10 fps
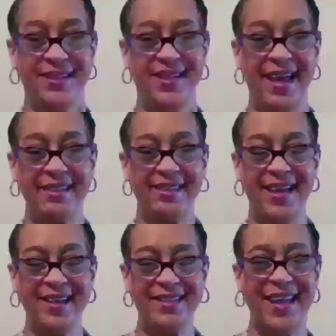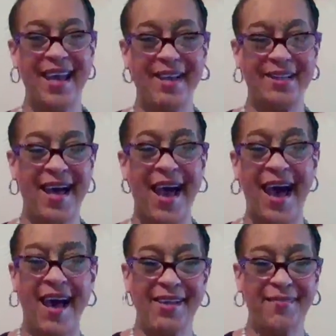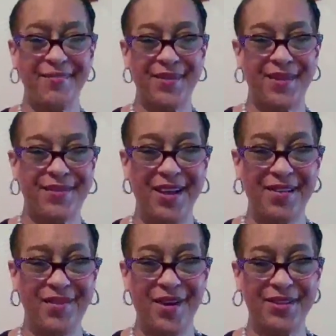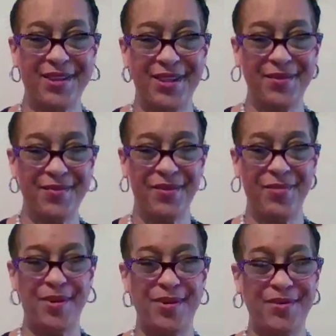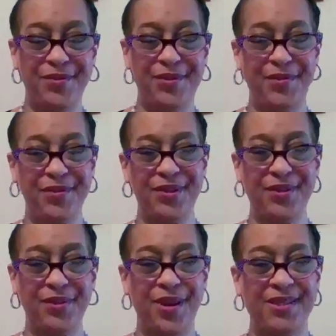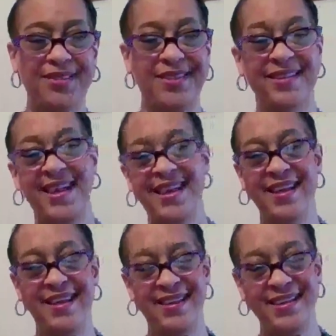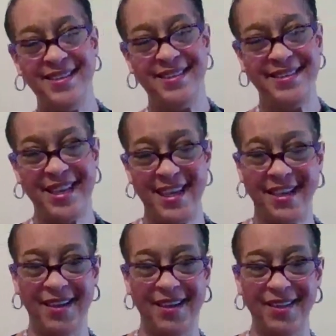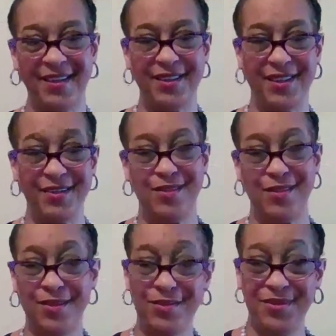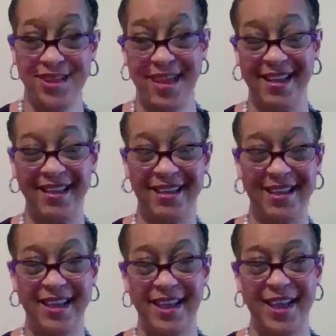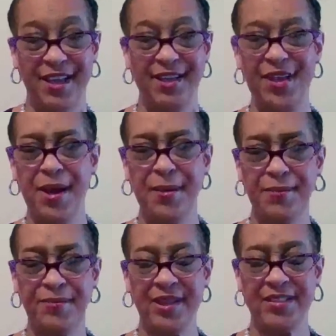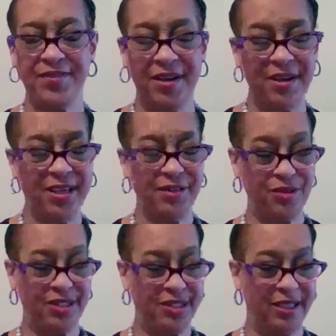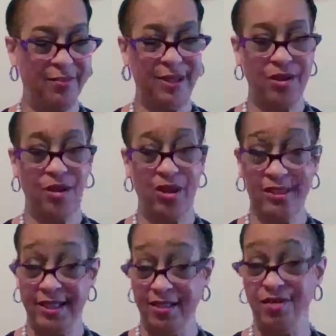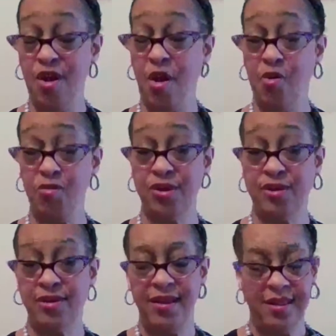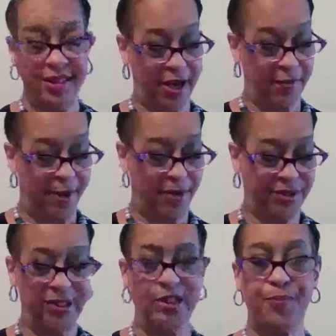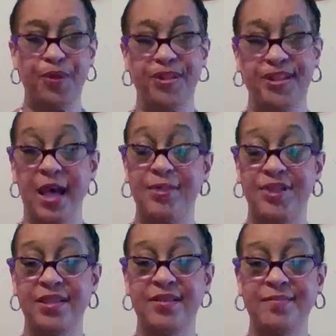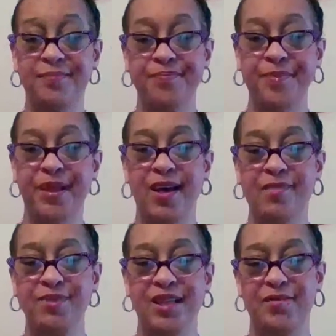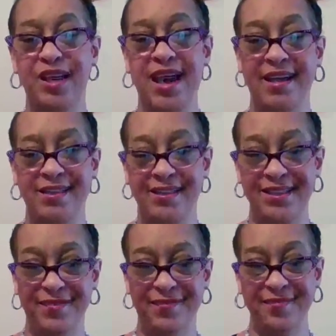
Yes, yes, yes. Hi, Rhonda Ross here from A New View for You. And today is Take a Look Tuesday. You know, it's very interesting because it is known that a person's perception becomes their reality.